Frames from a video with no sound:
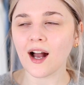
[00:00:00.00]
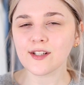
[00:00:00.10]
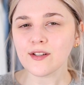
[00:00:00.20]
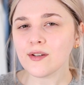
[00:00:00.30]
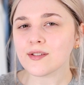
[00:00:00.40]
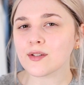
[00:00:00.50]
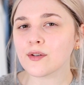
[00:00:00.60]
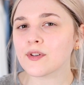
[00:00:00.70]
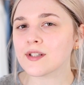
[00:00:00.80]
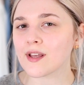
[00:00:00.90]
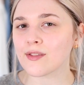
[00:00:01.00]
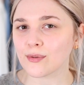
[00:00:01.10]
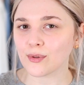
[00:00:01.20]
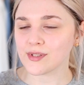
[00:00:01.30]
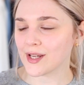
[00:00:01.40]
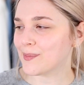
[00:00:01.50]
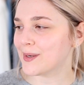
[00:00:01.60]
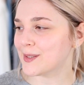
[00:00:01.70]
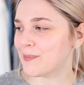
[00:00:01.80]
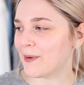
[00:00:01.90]
I don't use as often as I thought I
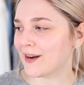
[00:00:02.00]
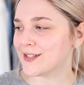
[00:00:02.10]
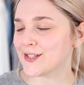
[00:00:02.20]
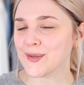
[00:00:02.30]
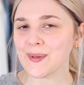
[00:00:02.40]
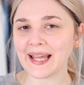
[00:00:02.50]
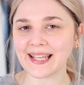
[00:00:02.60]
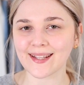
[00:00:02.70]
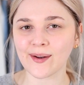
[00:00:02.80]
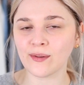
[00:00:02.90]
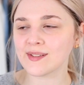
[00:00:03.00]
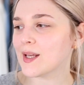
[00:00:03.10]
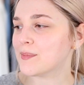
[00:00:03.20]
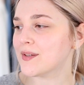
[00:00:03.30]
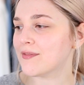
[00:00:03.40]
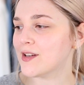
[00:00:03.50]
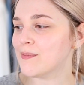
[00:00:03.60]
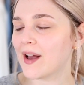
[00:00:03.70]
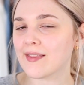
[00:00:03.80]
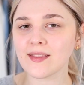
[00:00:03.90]
would, but I do like the concept of
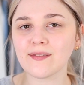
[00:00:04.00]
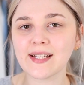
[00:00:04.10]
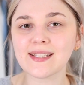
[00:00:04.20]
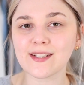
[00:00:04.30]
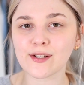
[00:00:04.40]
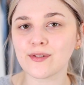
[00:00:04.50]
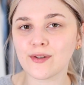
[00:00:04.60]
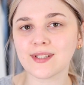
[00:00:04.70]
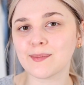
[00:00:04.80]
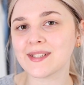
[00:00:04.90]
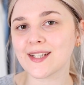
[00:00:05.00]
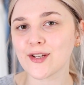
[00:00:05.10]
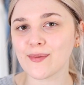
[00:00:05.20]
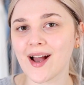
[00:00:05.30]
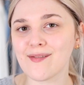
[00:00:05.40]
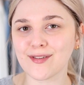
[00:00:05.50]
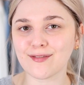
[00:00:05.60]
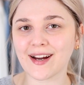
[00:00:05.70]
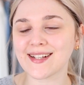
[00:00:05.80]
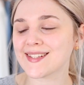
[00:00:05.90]
them. I think the reason I don't use them is I don't have the
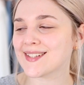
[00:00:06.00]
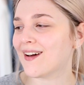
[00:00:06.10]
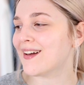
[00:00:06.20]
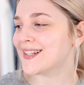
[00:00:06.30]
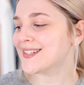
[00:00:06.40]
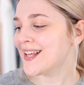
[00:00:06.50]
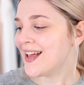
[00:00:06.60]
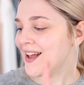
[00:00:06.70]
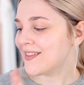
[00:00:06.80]
right size.